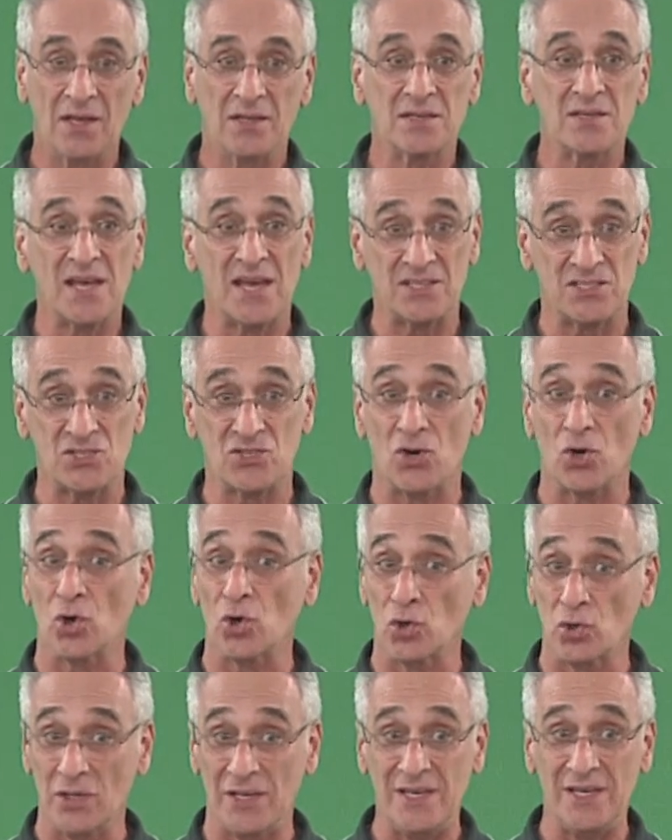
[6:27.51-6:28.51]
Test
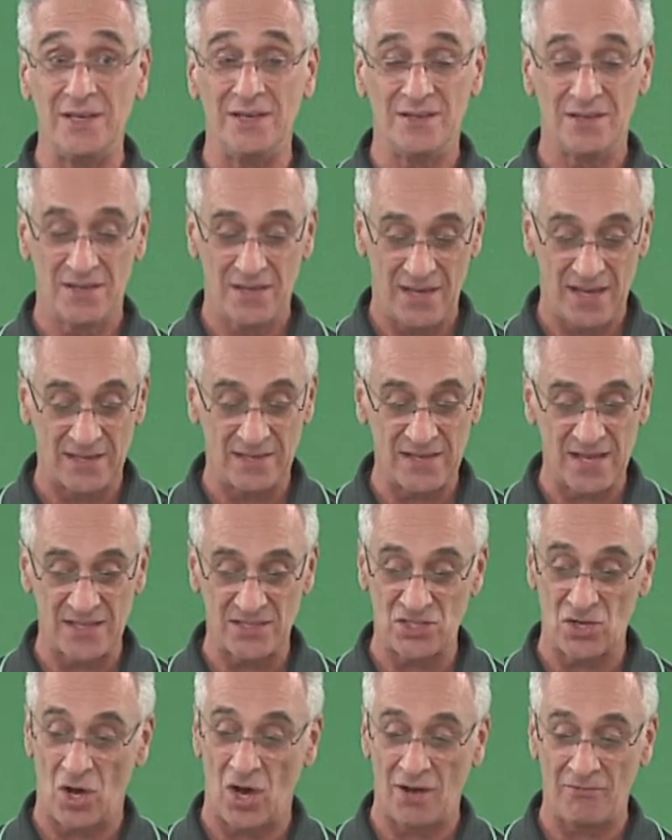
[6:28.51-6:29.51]
early and
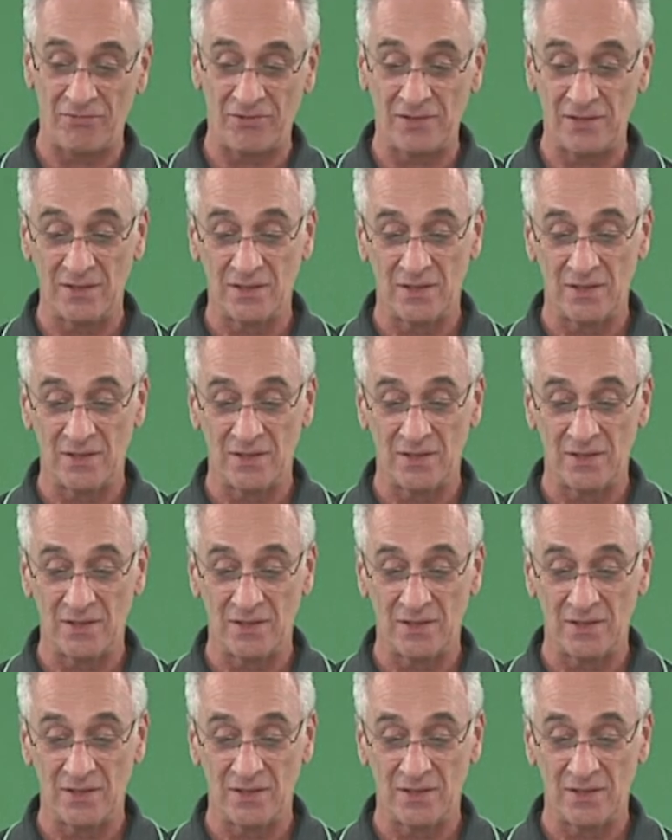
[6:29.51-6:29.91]
test often.